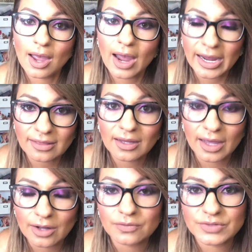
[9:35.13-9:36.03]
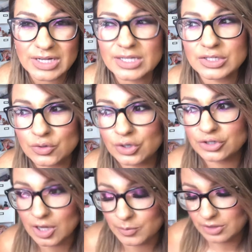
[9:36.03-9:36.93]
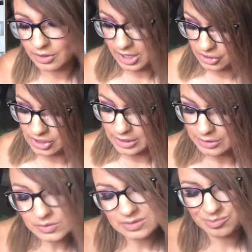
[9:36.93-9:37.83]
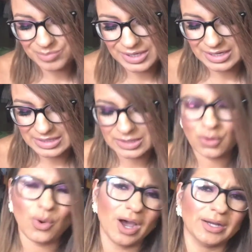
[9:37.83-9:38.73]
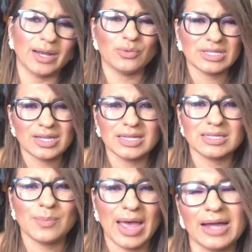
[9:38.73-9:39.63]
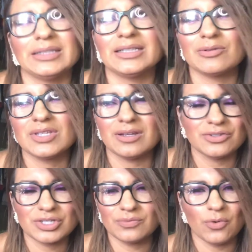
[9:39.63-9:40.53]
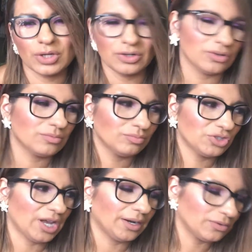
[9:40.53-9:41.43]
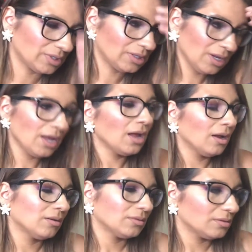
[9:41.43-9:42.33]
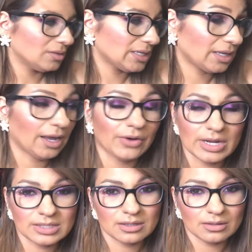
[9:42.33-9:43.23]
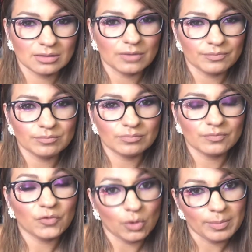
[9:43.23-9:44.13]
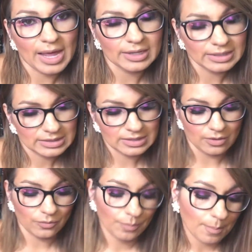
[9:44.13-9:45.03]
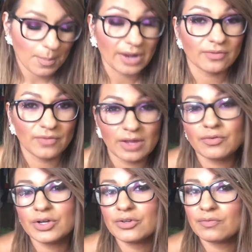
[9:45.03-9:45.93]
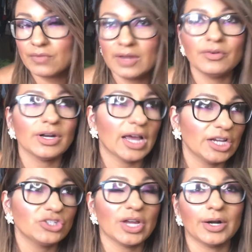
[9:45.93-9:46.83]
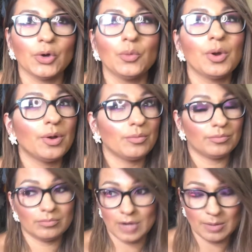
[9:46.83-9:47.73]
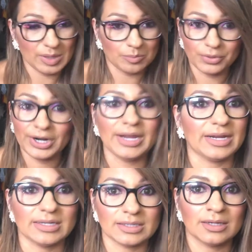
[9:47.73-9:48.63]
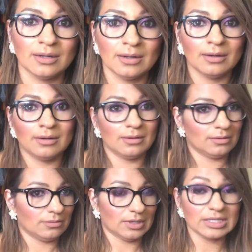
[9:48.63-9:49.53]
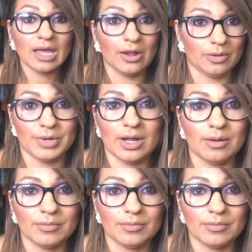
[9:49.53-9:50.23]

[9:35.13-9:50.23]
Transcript: I think e.l.f. does do a good job with their eyeshadows, but it's a quad. I wouldn't say it's a palette. I would say just 4 little shadows. Doesn't count as a full palette. So my favorite eyeshadow, brand, is ColourPop.